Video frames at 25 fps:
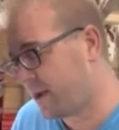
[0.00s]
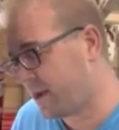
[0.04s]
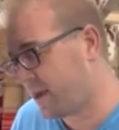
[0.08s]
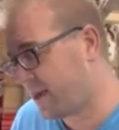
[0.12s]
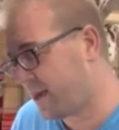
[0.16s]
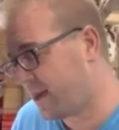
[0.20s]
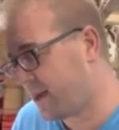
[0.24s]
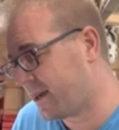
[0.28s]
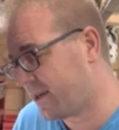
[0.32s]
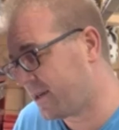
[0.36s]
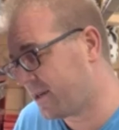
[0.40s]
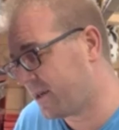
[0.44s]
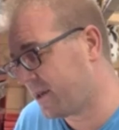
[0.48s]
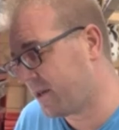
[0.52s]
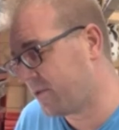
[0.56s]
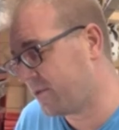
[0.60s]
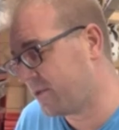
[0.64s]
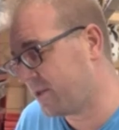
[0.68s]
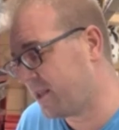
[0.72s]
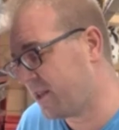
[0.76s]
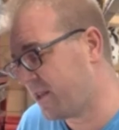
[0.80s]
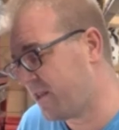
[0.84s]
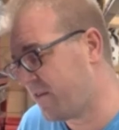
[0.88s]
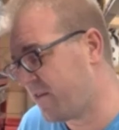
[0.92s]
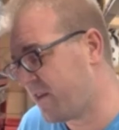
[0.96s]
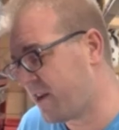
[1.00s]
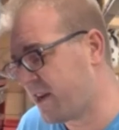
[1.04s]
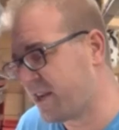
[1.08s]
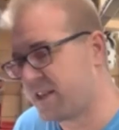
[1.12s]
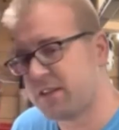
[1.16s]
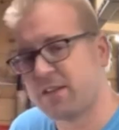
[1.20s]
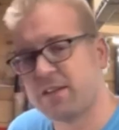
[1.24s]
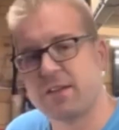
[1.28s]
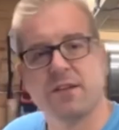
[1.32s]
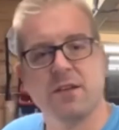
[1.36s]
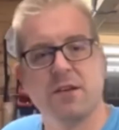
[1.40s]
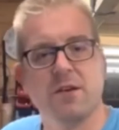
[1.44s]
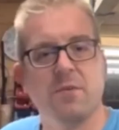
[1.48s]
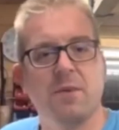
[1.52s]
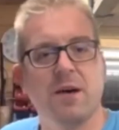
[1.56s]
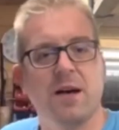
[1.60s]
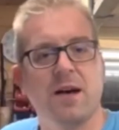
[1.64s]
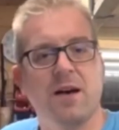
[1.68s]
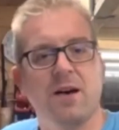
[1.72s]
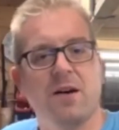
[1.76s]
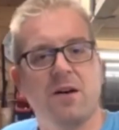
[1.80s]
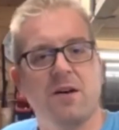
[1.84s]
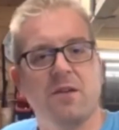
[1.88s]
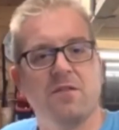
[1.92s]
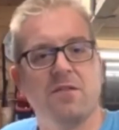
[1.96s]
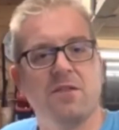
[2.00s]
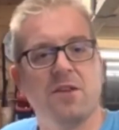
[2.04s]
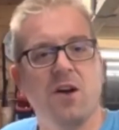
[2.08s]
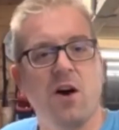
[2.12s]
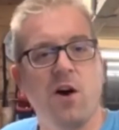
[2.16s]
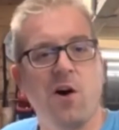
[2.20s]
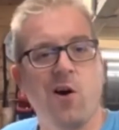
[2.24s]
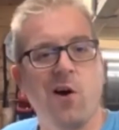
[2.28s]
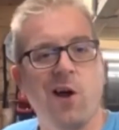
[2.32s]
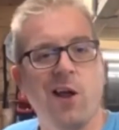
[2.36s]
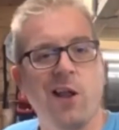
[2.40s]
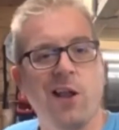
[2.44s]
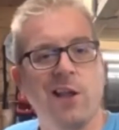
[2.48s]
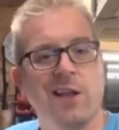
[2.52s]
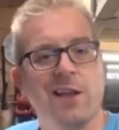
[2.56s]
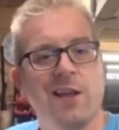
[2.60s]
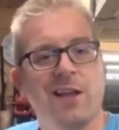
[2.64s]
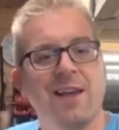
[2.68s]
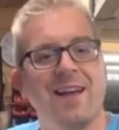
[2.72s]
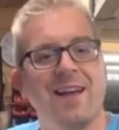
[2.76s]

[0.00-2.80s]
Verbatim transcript: yeah so i was in the vets till about half nine